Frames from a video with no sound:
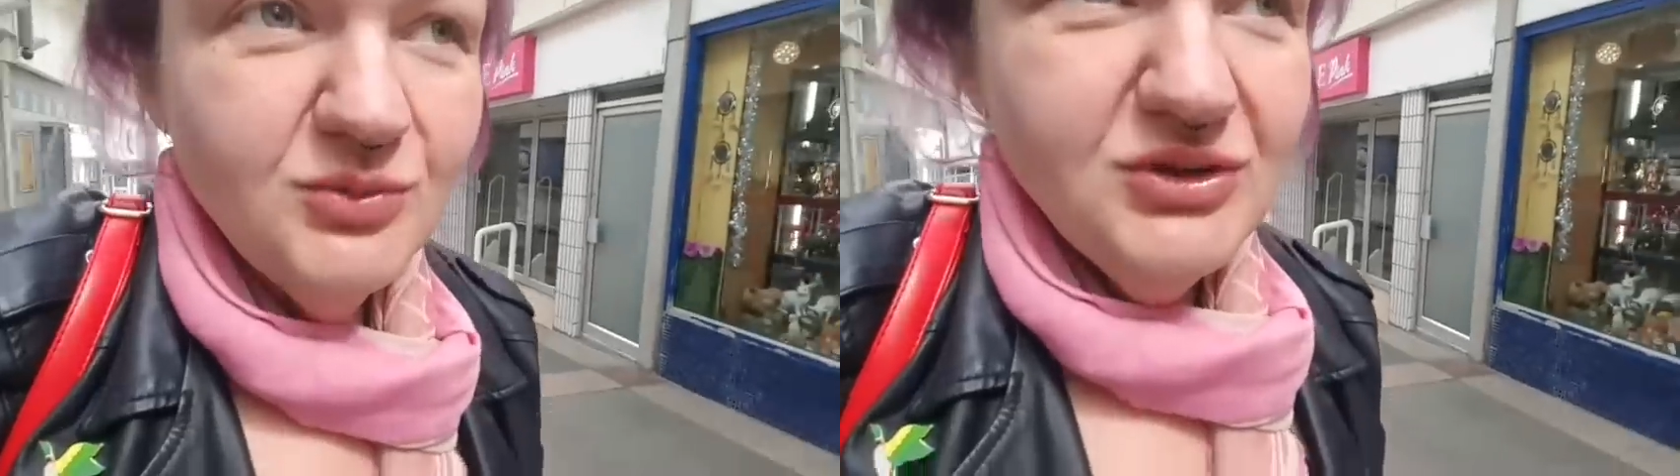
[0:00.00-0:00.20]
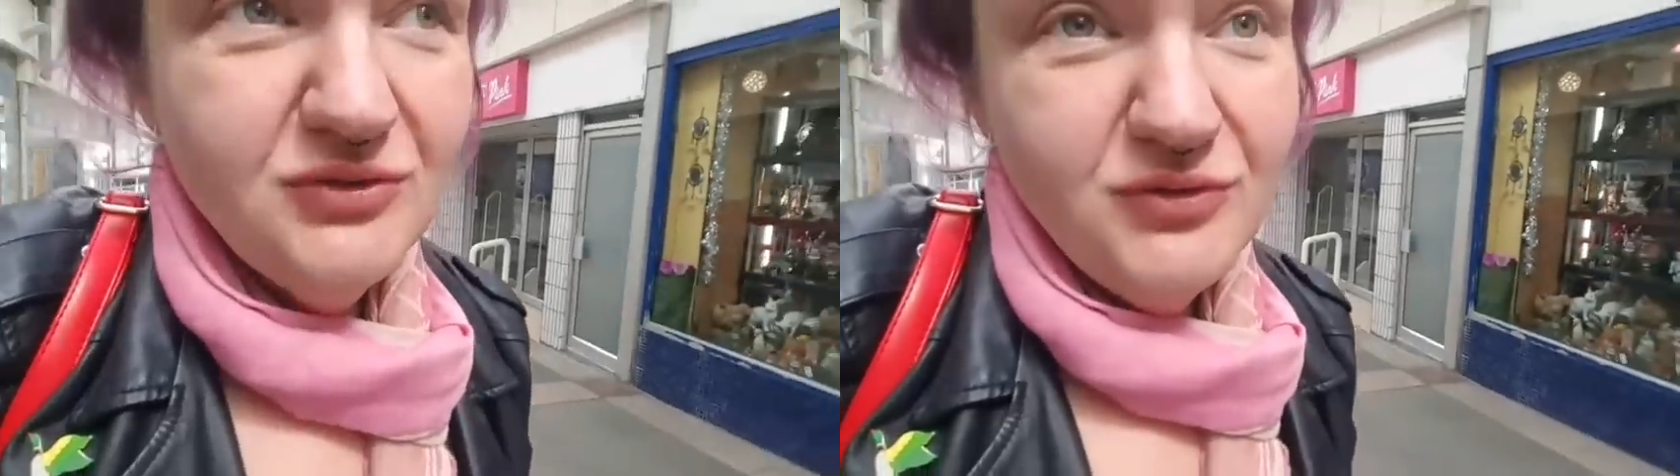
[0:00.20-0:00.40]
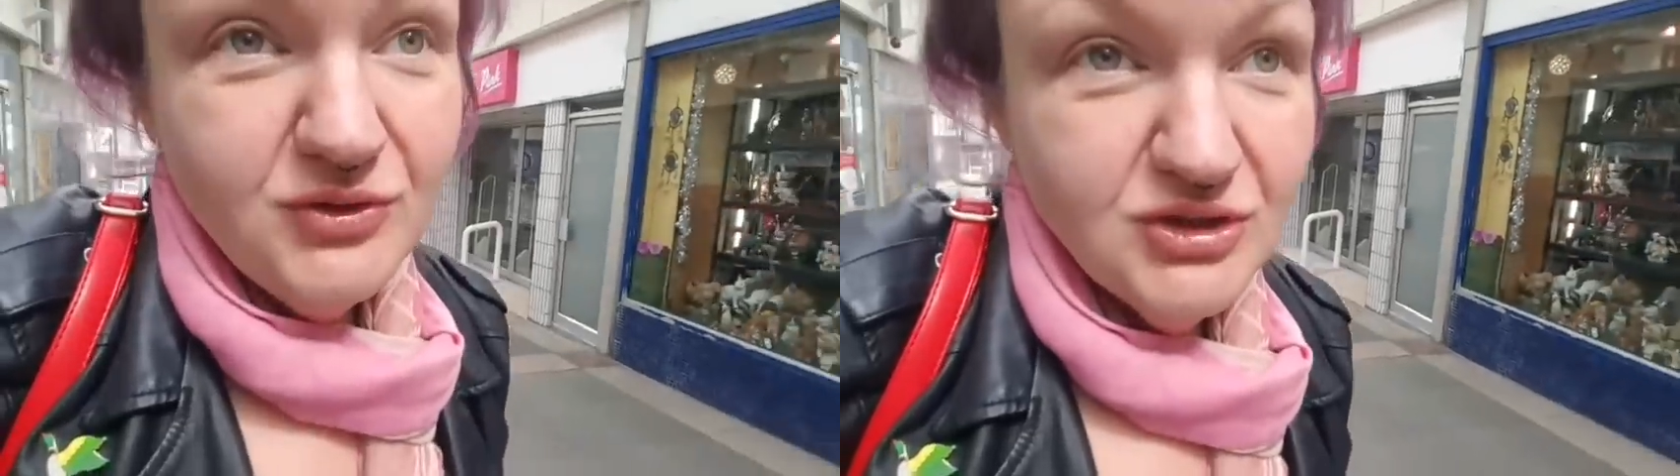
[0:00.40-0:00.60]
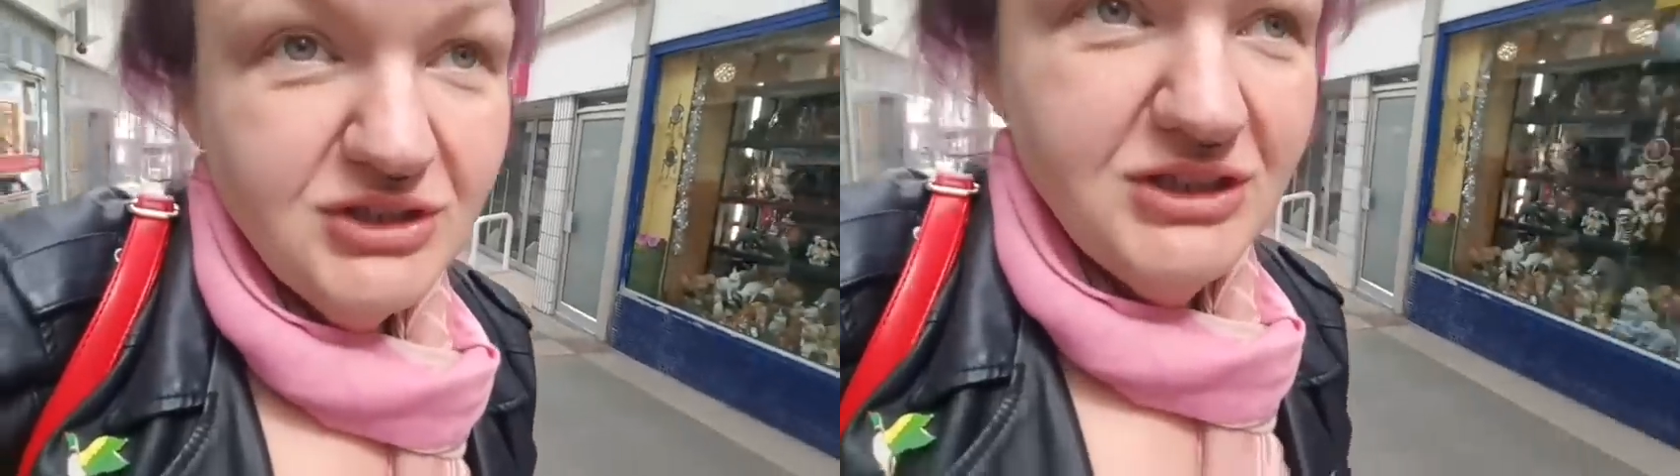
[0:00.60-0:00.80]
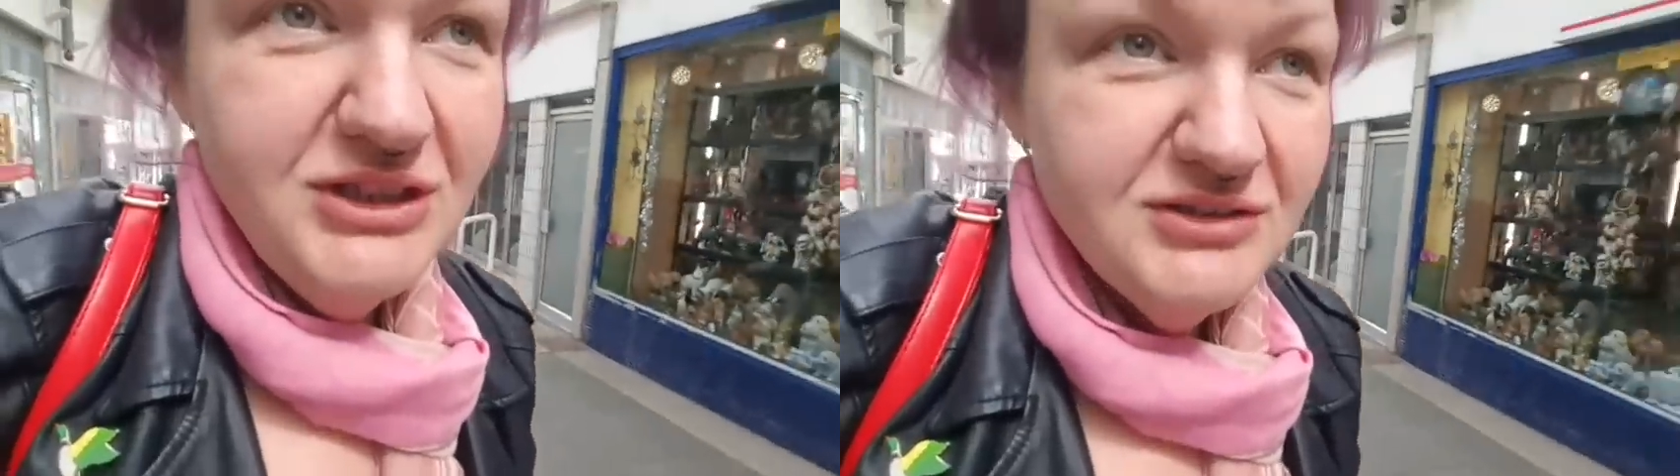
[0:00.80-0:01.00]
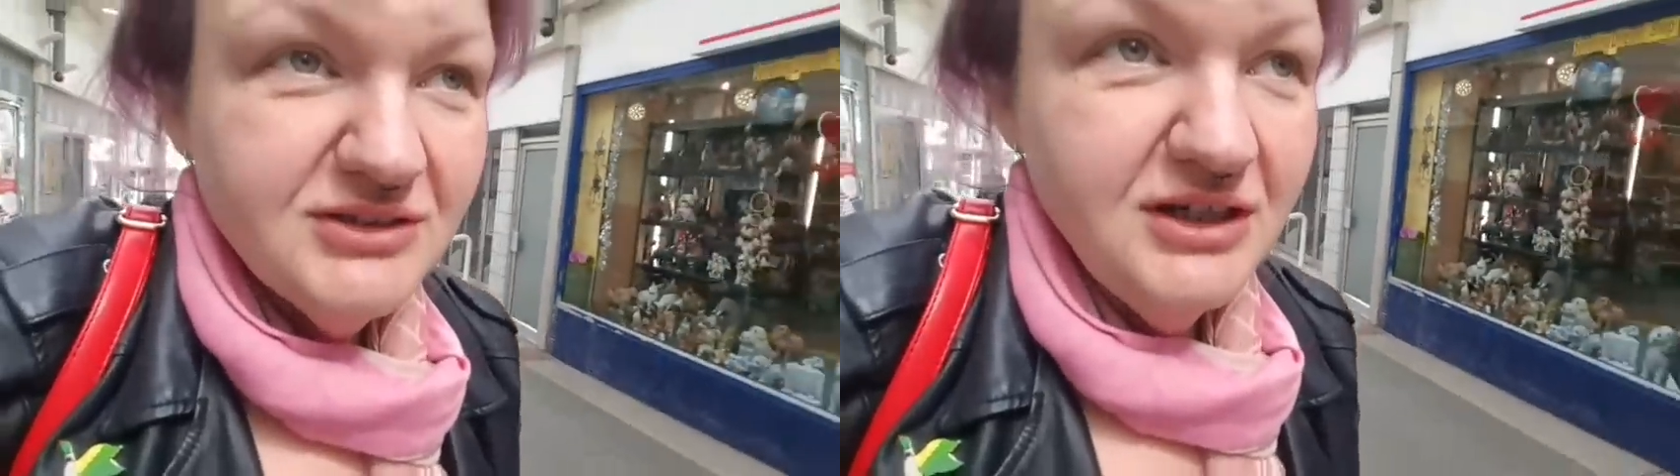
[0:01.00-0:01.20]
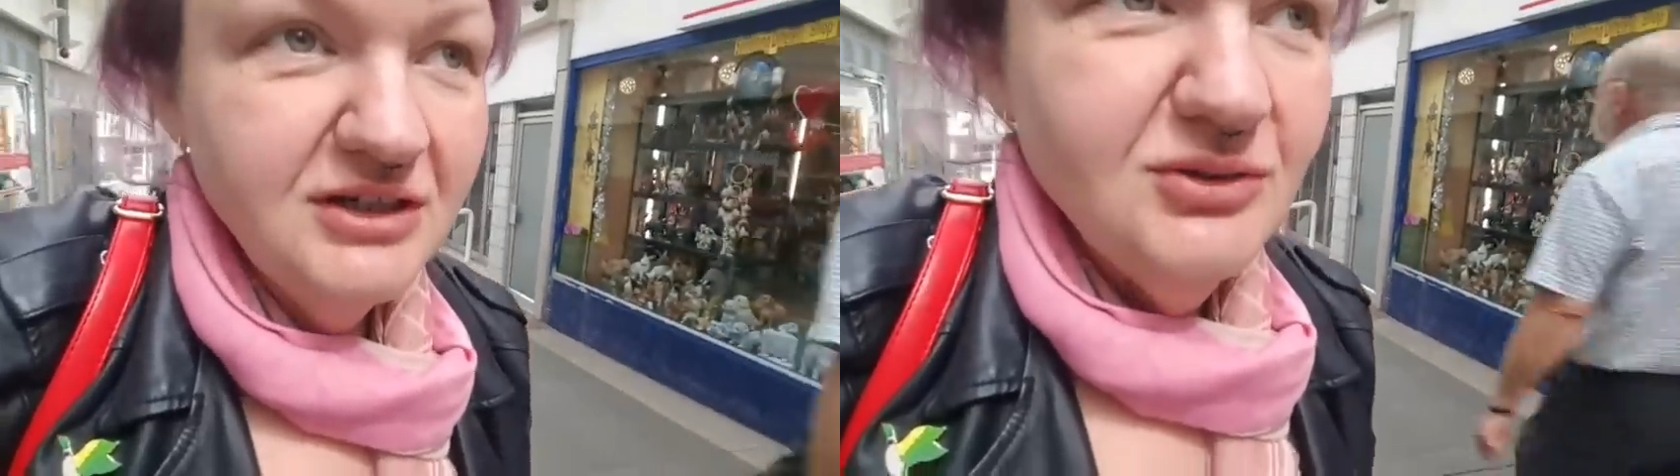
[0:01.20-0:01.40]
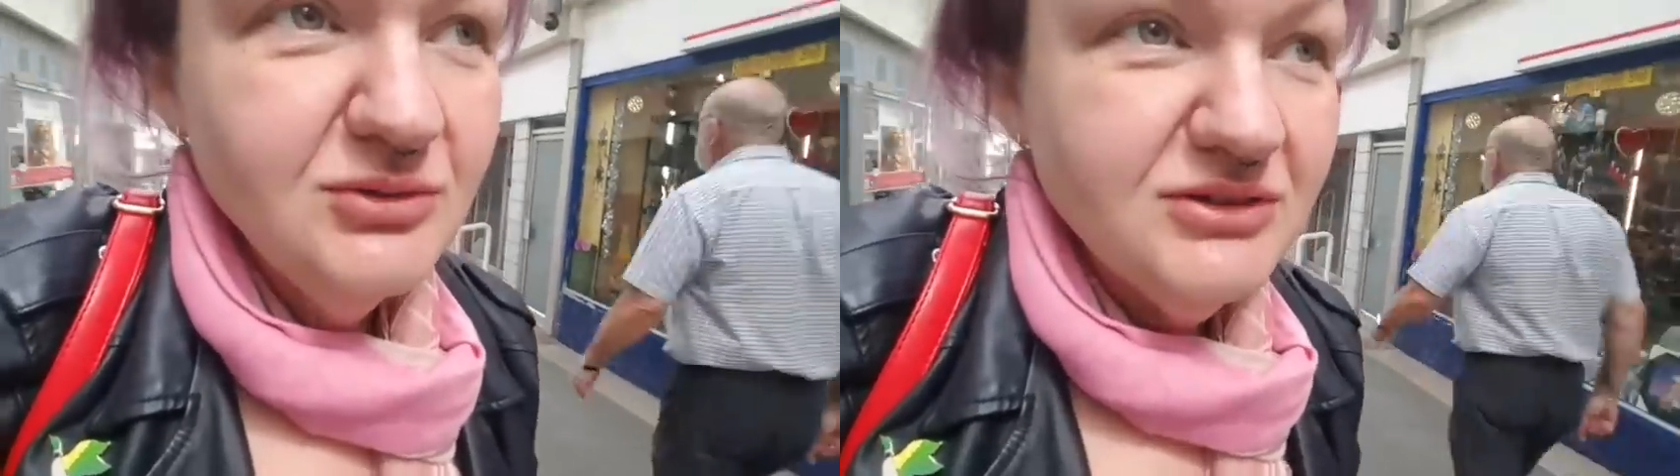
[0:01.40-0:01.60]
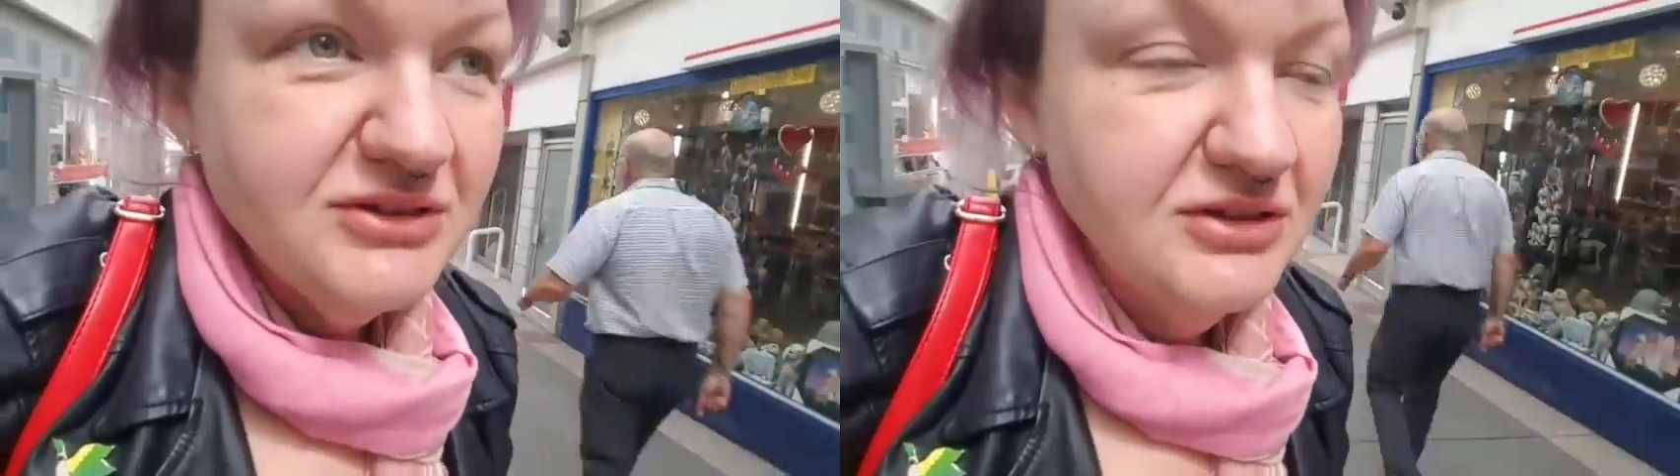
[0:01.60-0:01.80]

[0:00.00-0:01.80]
which unfortunately is closed.